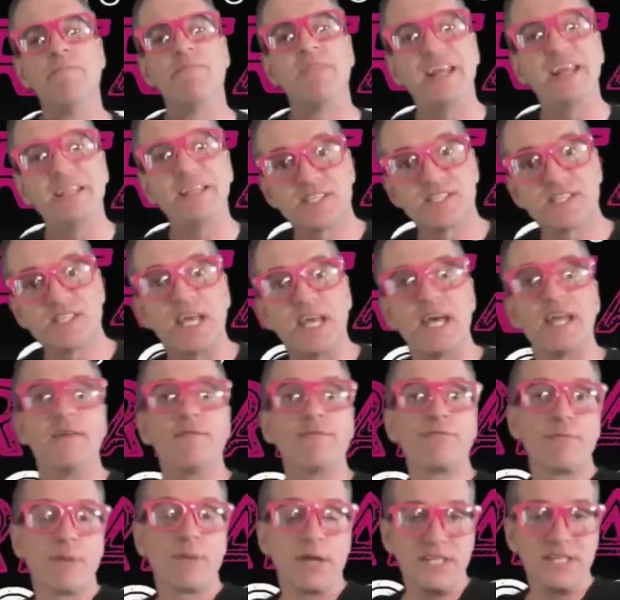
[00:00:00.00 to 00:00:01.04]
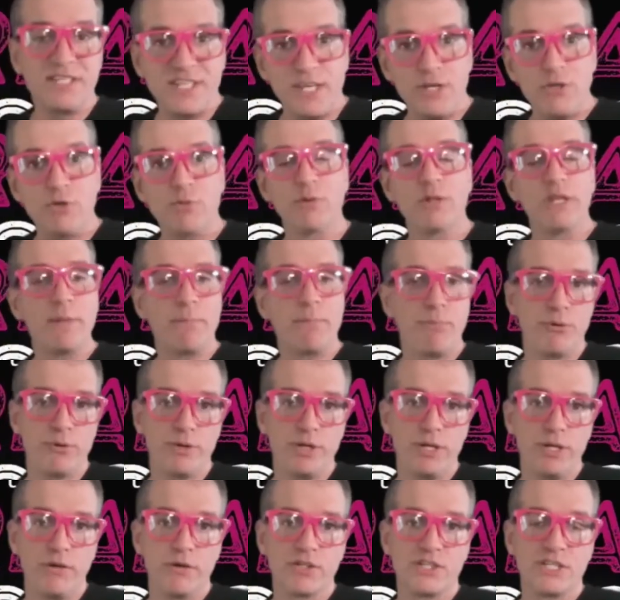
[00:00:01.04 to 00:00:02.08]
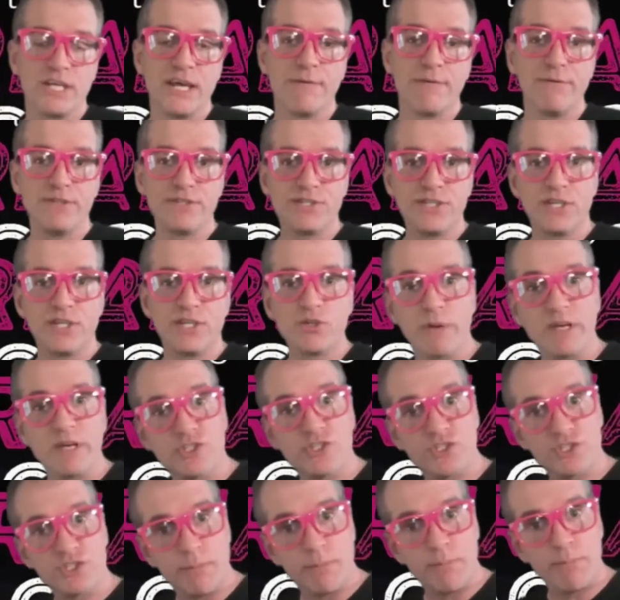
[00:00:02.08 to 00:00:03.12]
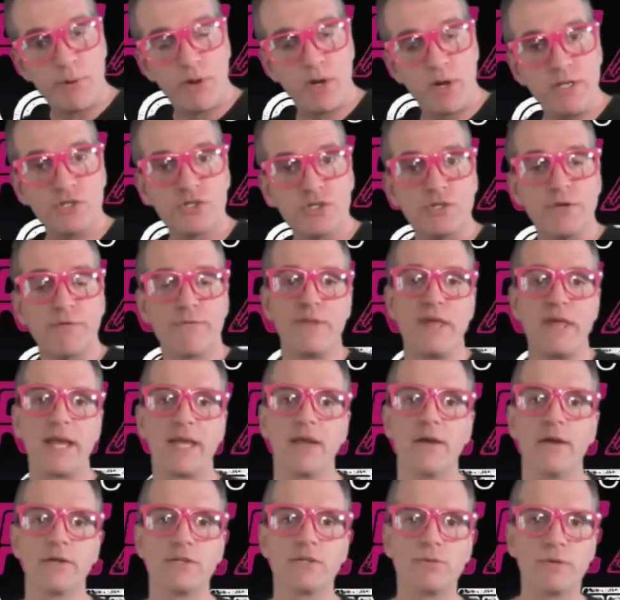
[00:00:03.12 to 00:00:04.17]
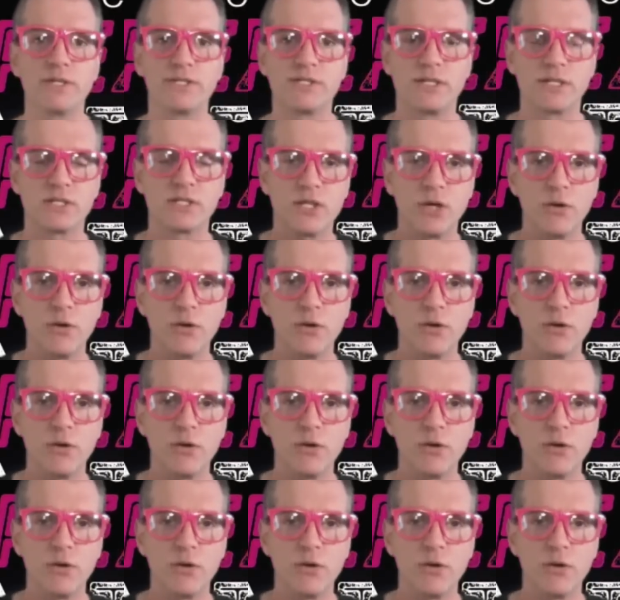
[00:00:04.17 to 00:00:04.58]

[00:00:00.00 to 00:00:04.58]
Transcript: instead of continually putting yourself in situations that punish you for that characteristic.